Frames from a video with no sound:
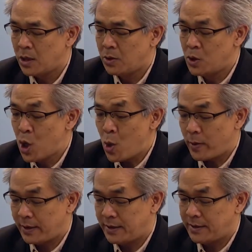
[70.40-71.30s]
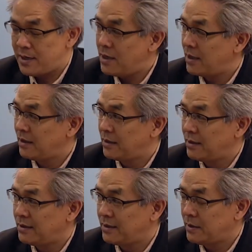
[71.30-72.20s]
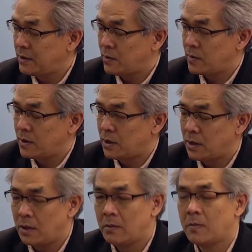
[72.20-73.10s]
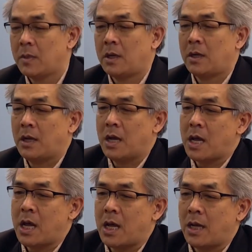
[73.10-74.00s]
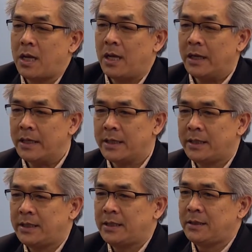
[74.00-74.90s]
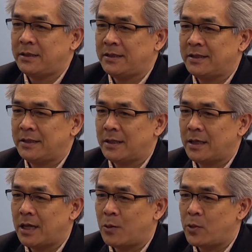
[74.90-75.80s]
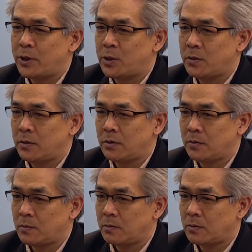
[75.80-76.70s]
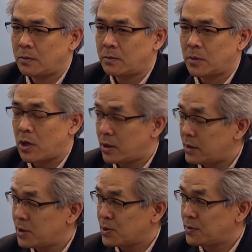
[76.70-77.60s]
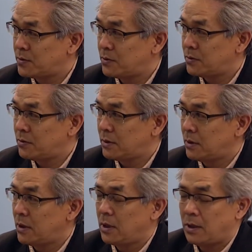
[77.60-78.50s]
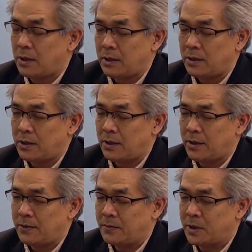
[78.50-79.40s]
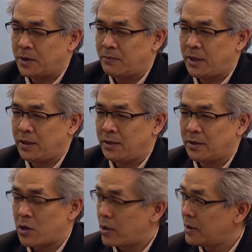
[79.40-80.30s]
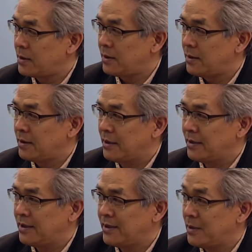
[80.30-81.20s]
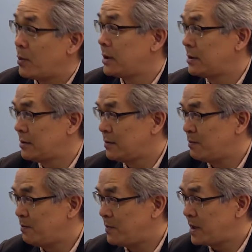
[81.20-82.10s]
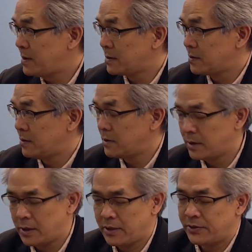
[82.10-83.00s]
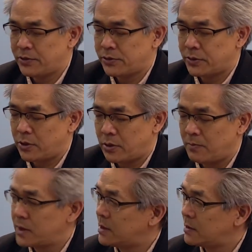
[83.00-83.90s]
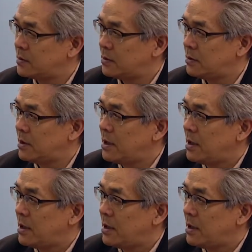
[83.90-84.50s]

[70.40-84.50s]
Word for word: No, I did not. You know, um, I, I went to architecture school uh, to be an architect, and then I went to business school, uh, the uh, Darn Business School,